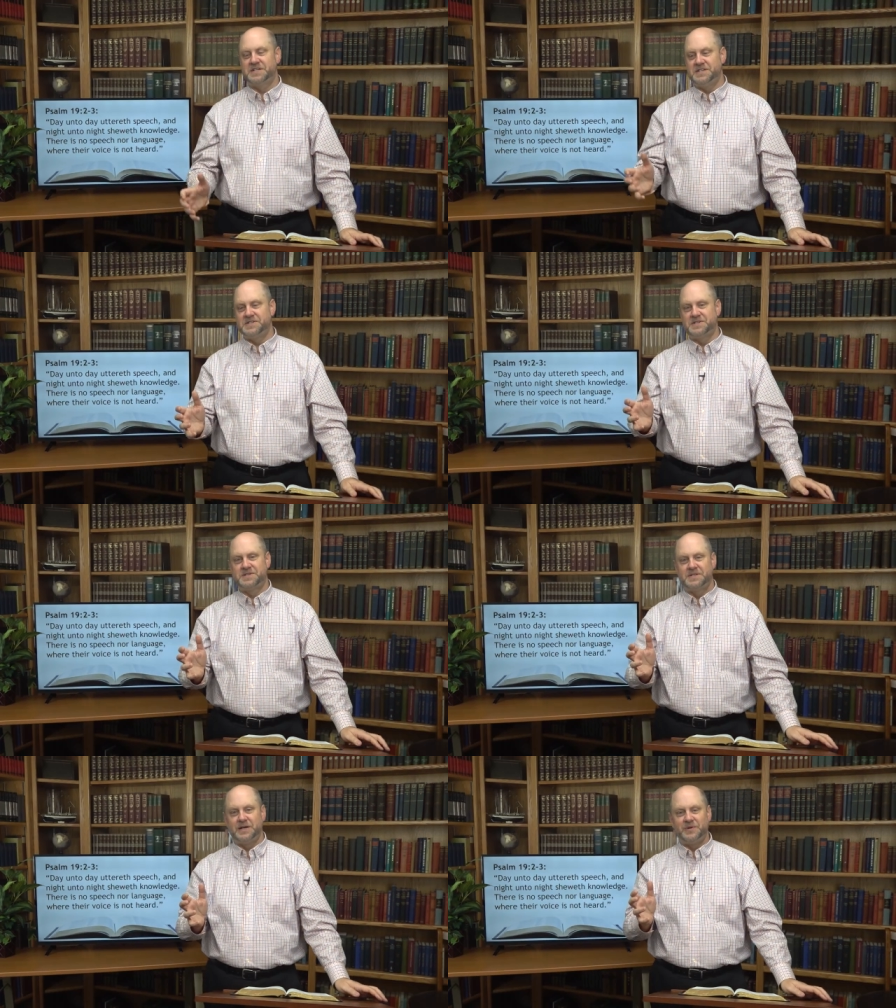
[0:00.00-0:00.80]
is
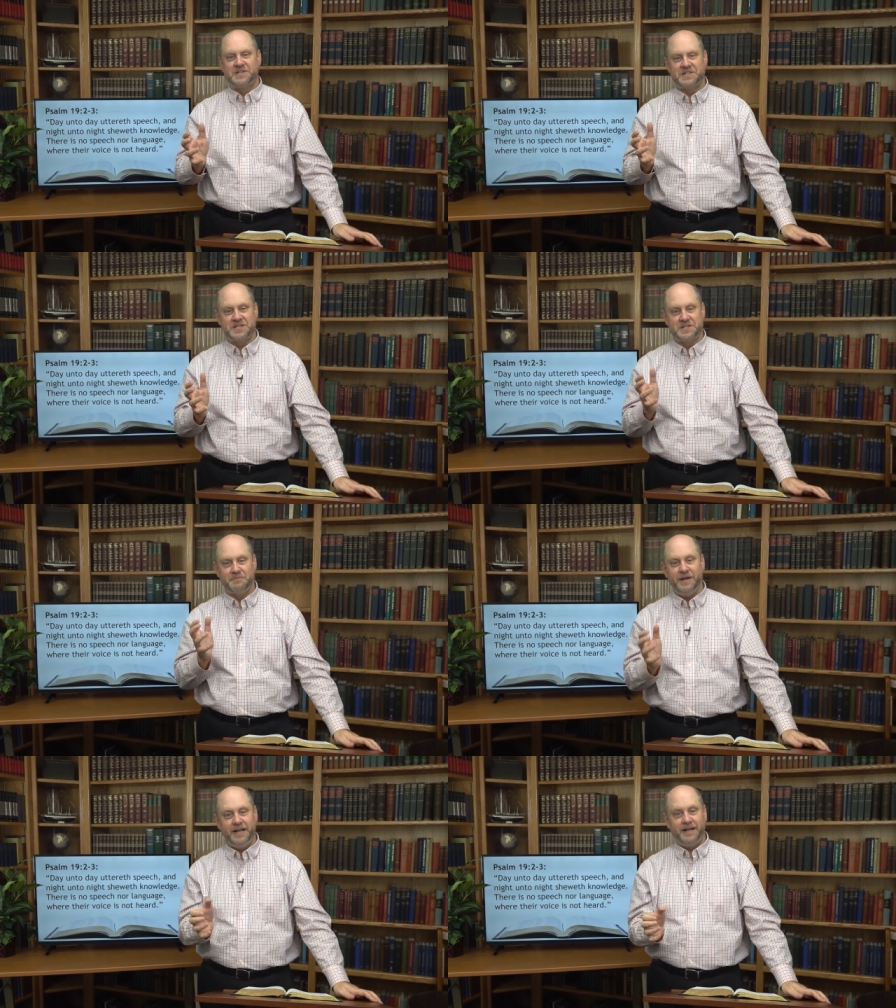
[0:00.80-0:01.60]
that we sense
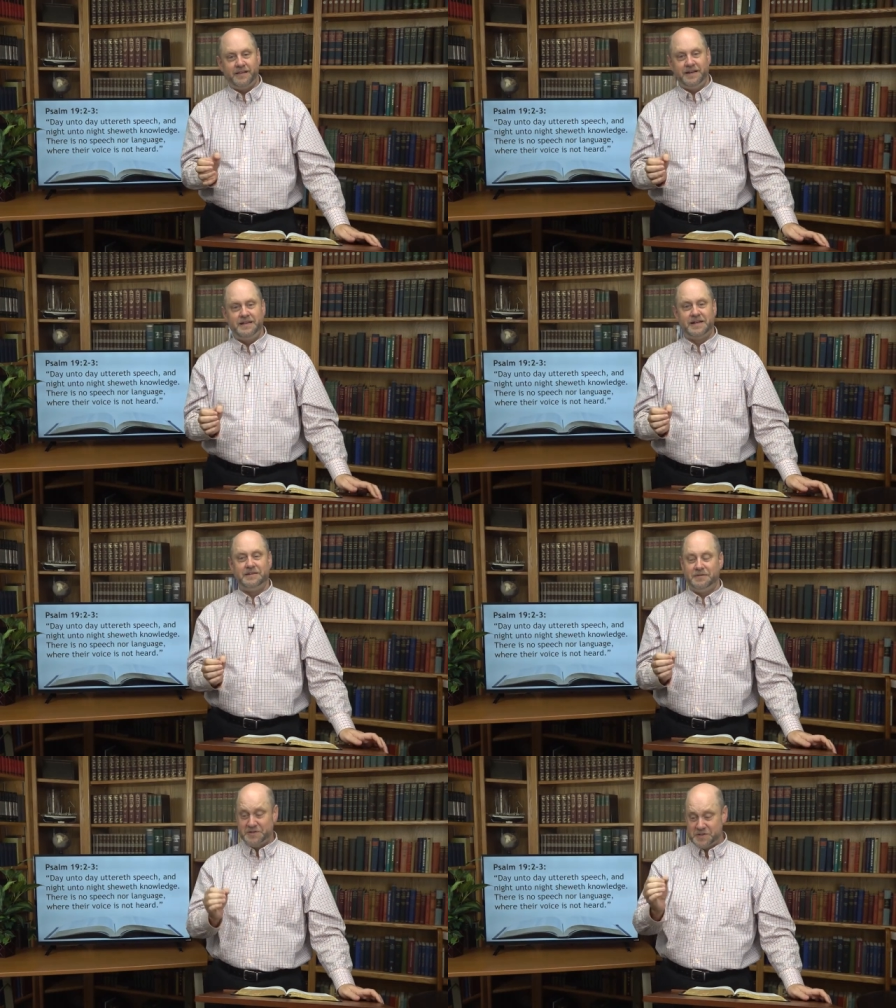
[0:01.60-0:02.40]
immediately
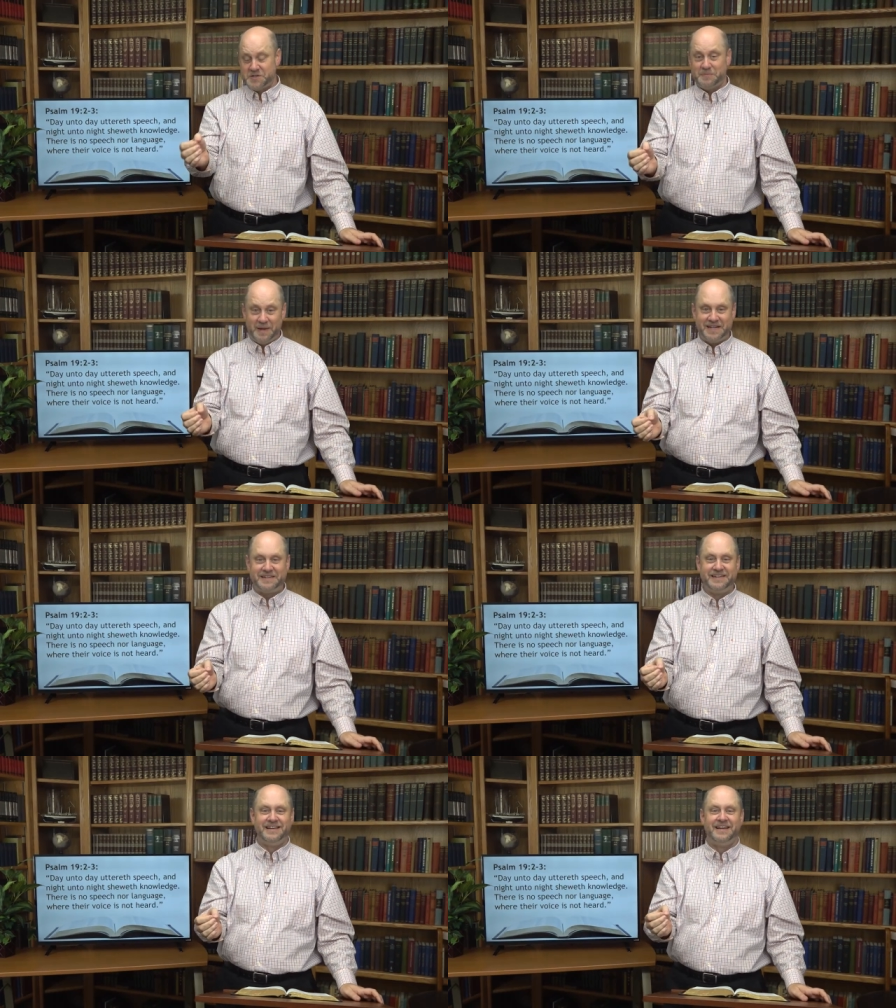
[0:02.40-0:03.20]
that this is a
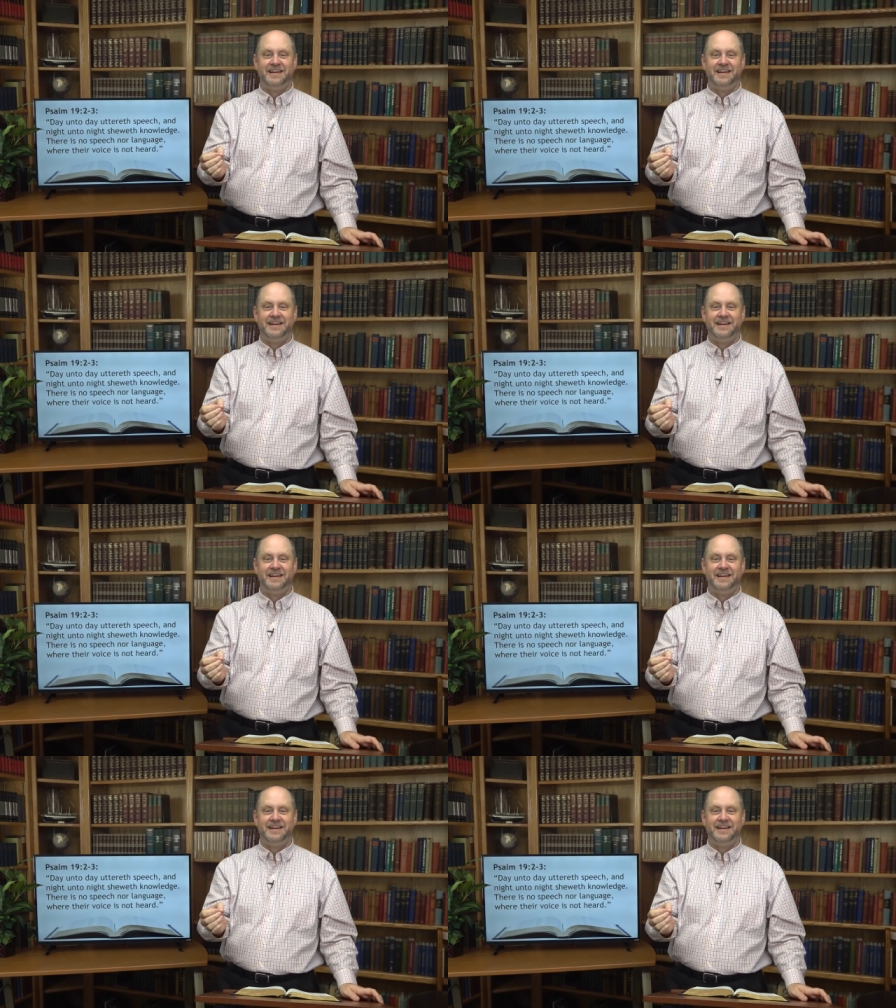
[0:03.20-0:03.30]
painting.